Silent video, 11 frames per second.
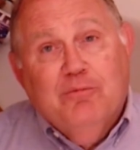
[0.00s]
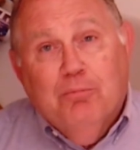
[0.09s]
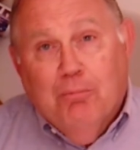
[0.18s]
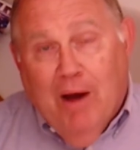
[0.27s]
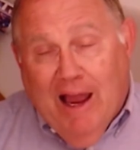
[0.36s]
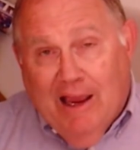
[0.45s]

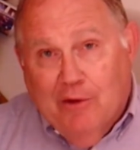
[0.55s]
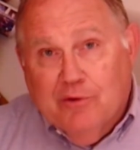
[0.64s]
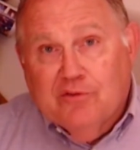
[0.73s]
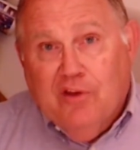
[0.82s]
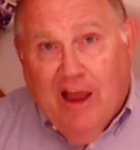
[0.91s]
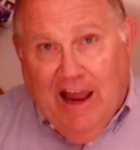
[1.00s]
miles
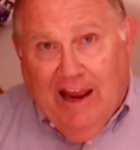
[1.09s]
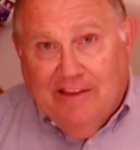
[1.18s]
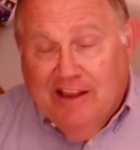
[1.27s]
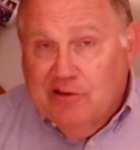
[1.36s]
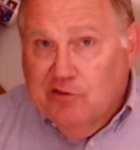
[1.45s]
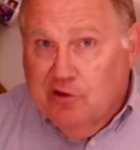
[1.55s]
high, and
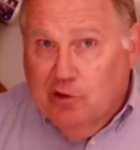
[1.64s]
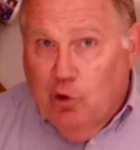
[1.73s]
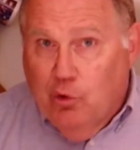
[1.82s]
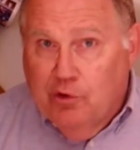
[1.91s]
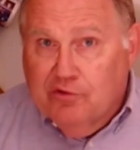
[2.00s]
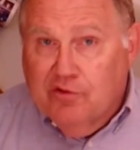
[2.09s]
that's the
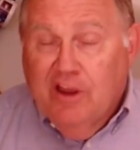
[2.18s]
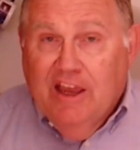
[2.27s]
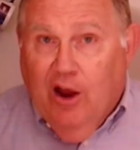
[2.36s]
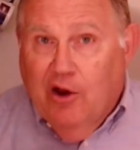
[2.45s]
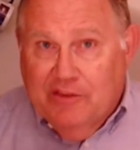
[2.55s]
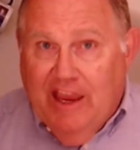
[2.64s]
lowest
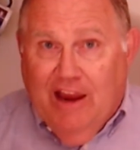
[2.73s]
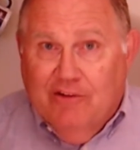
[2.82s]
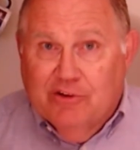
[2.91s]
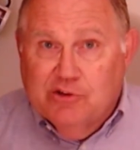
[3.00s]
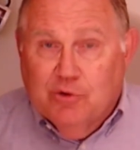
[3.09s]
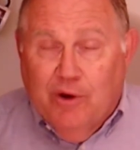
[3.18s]
on the
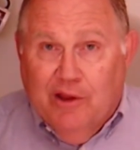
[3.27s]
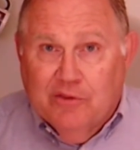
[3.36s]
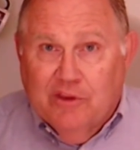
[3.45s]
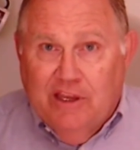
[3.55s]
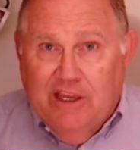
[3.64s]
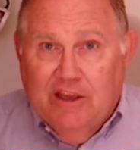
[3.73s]
average around
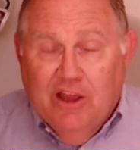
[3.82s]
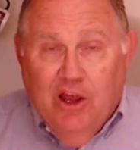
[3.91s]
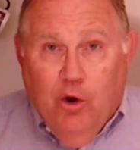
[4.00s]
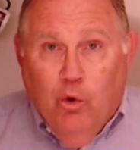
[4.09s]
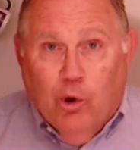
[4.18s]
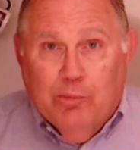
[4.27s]
the
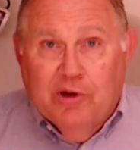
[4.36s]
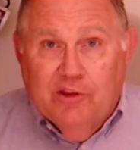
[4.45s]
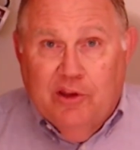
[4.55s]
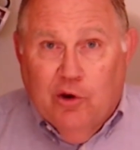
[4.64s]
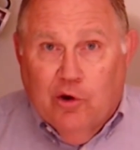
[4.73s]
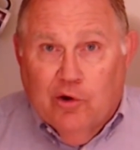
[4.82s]
orbit of
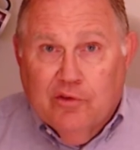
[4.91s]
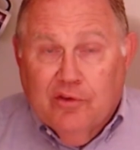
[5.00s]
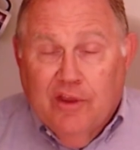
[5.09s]
the earth,